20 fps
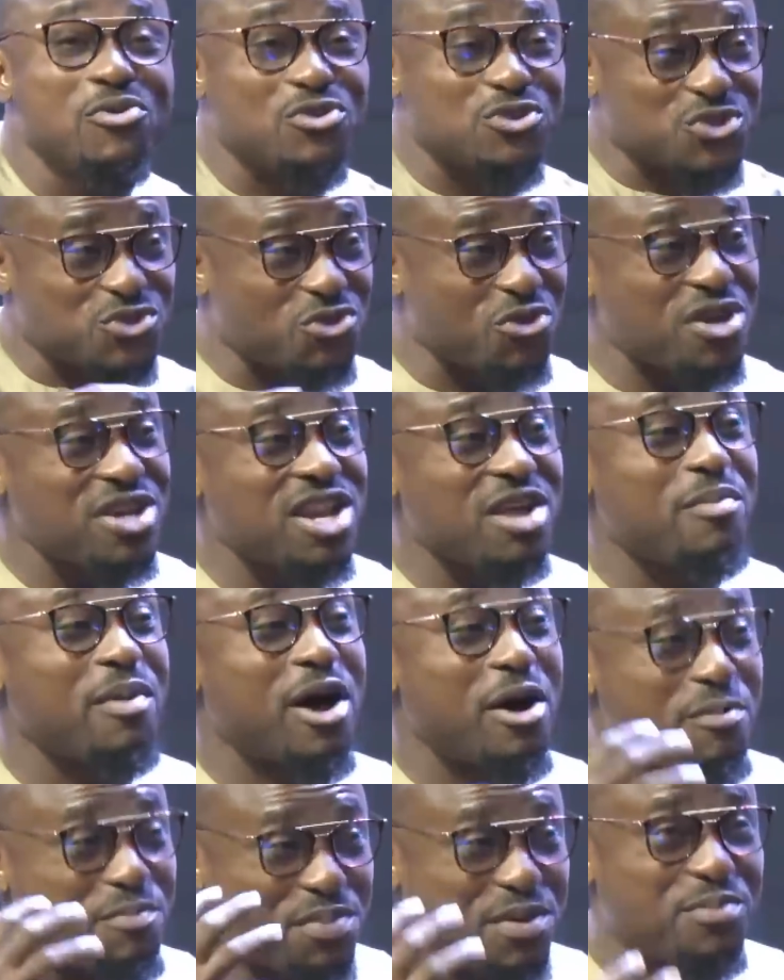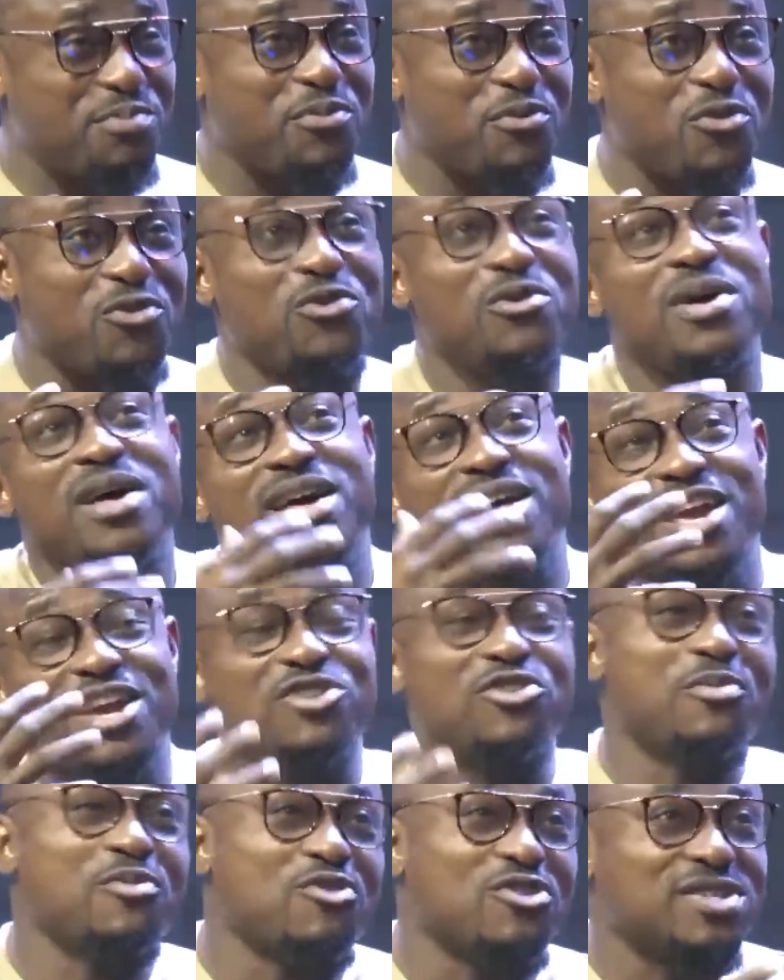He was talking about people,
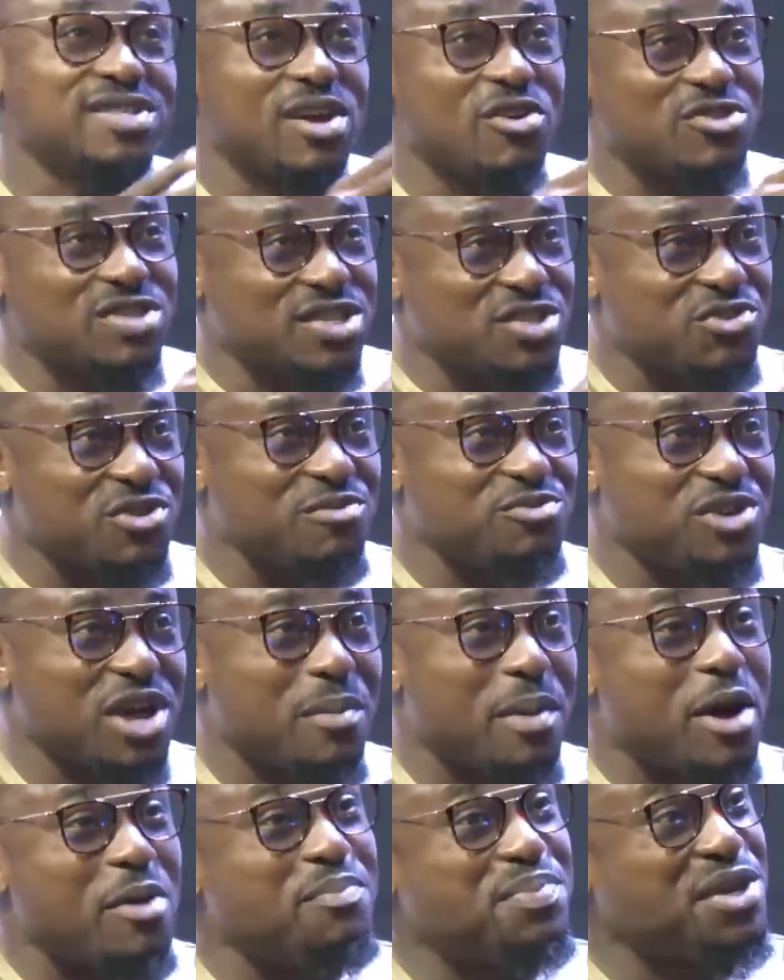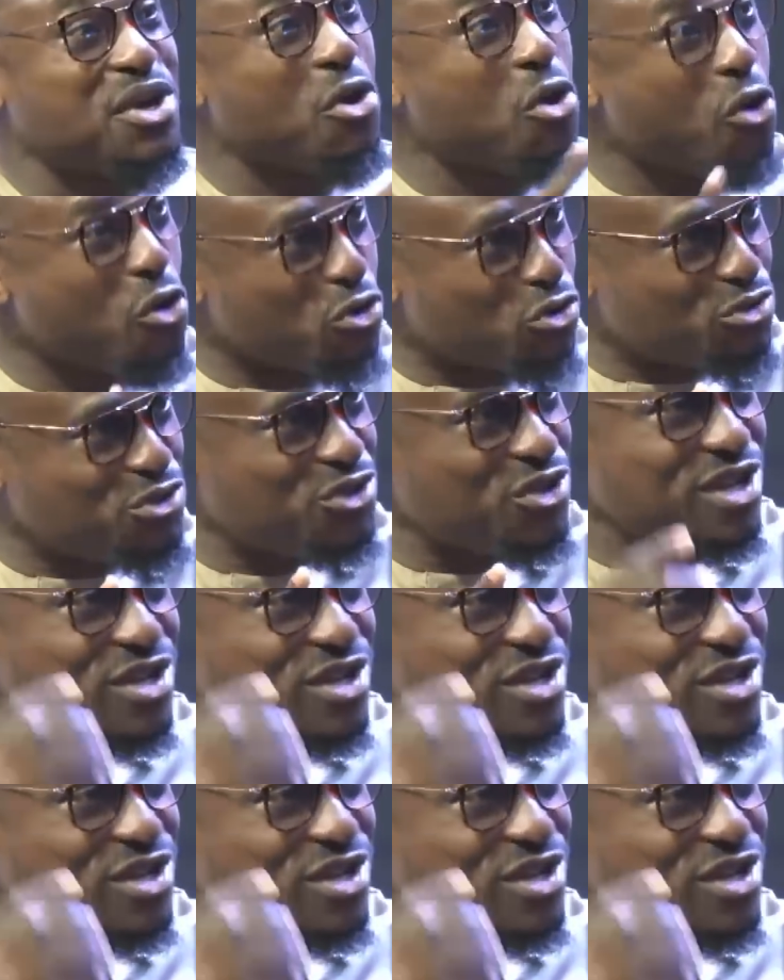you know, because there was a scripture about behold,